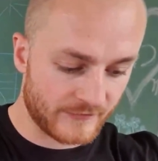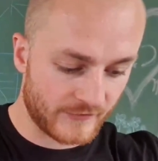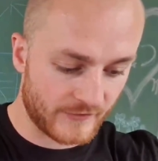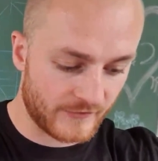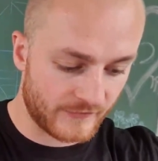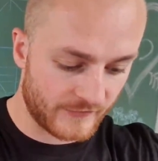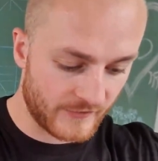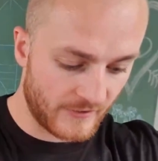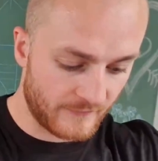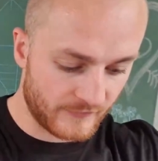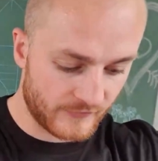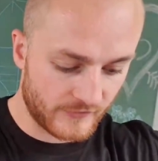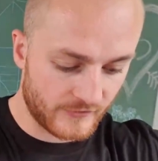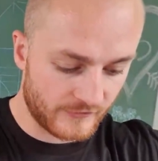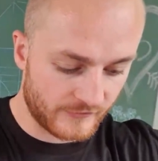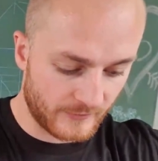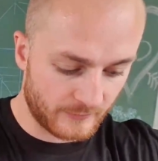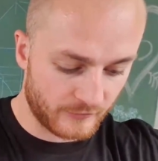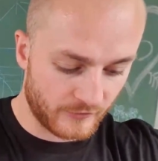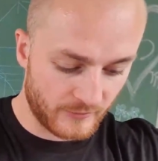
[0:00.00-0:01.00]
So the surface of
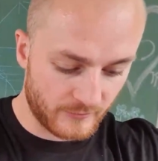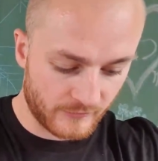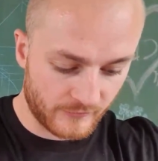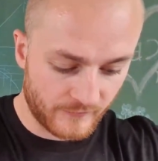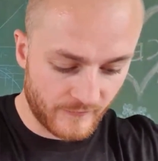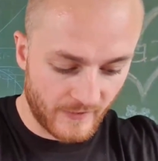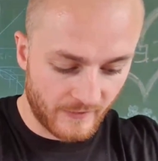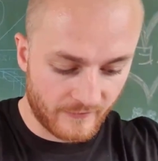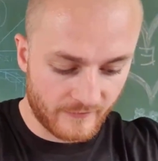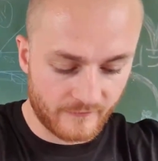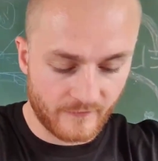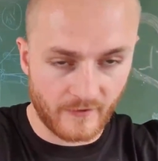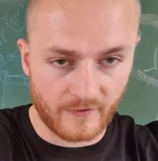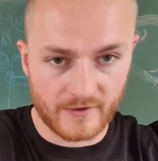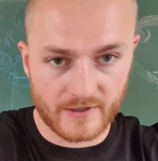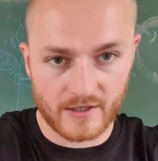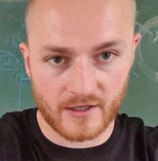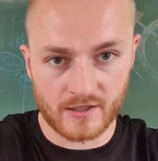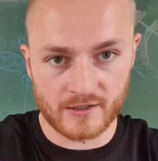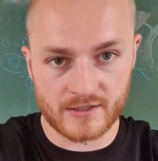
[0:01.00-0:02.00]
the substrate was very,
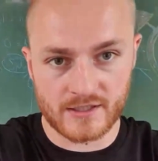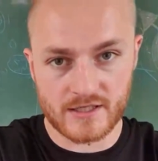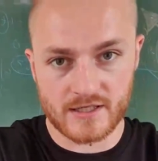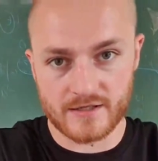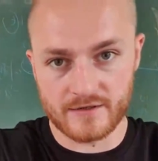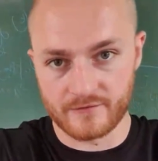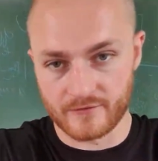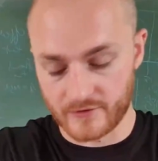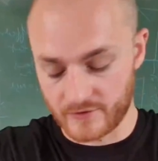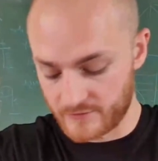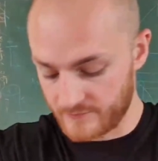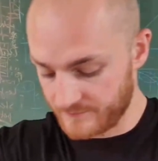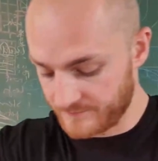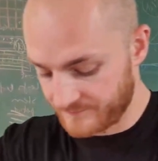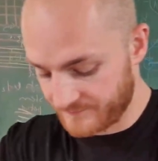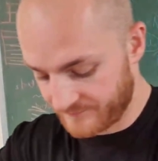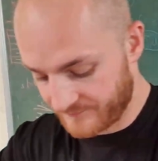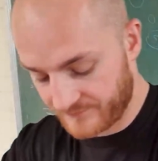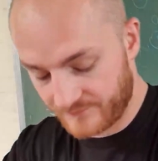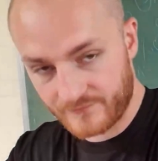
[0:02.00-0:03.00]
very uneven,
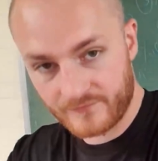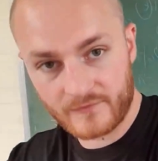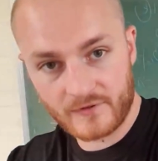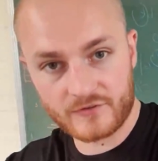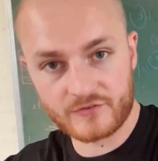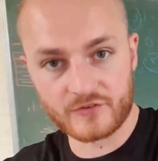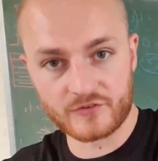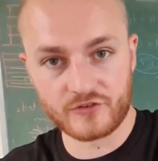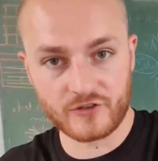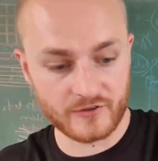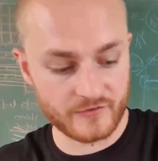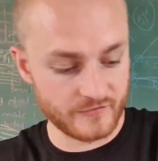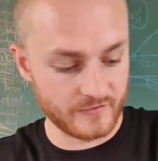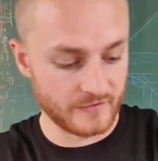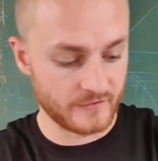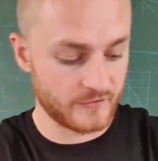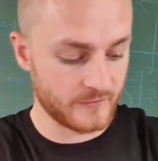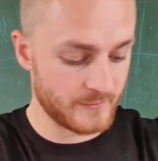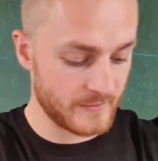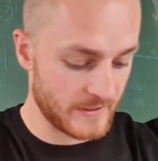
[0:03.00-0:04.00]

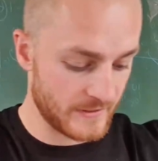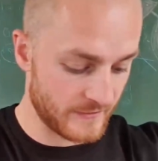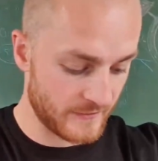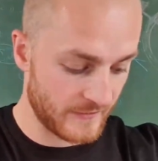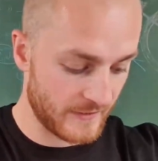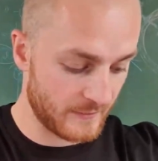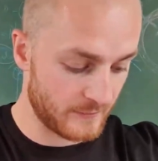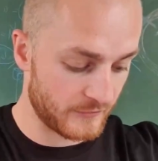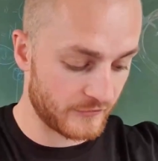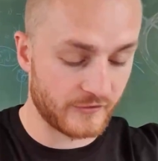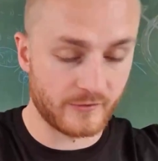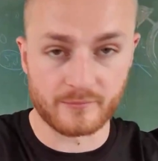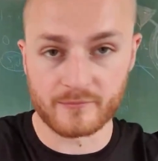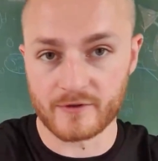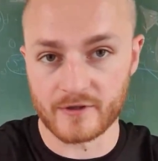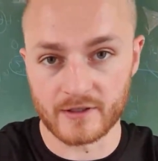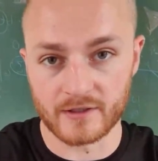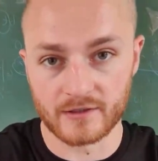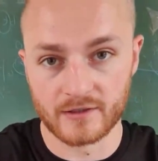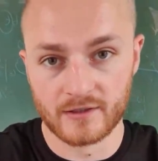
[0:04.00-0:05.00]
suggesting to me that there was
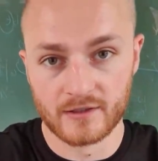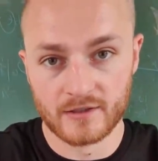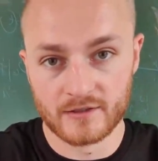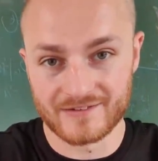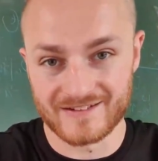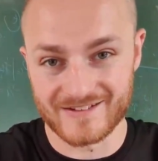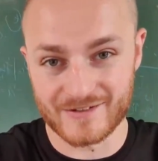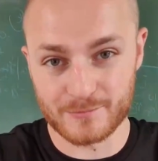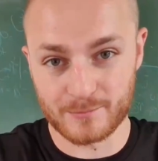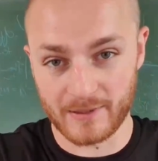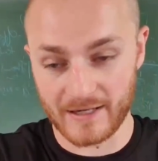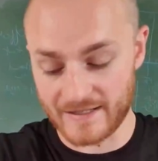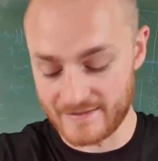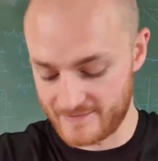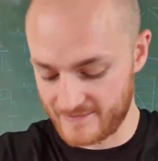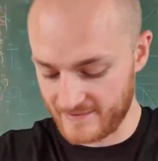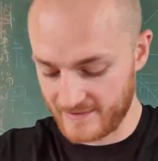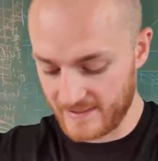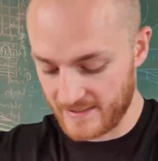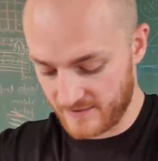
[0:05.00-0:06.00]
something
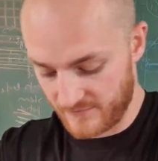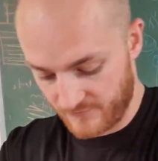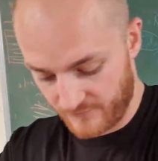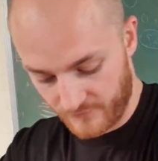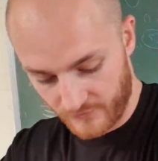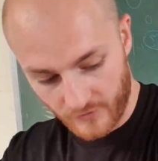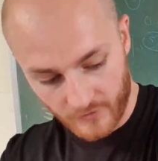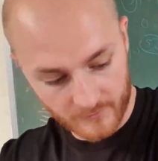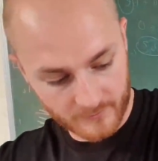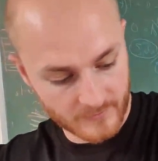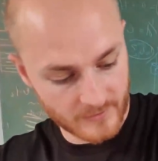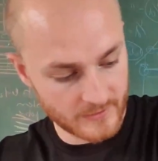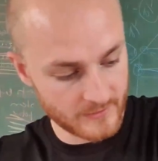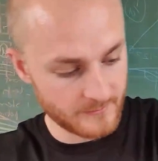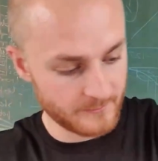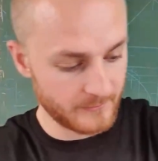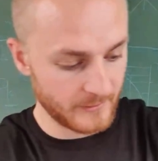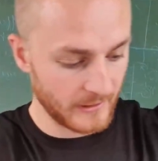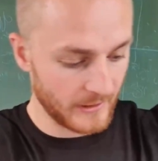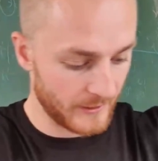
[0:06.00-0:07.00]
displacing it from
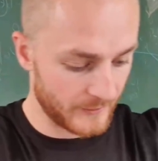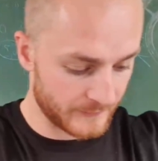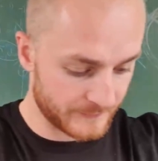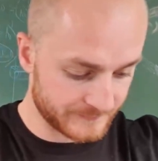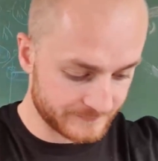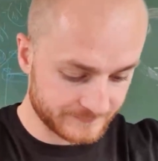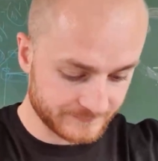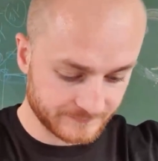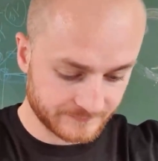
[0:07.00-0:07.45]
below.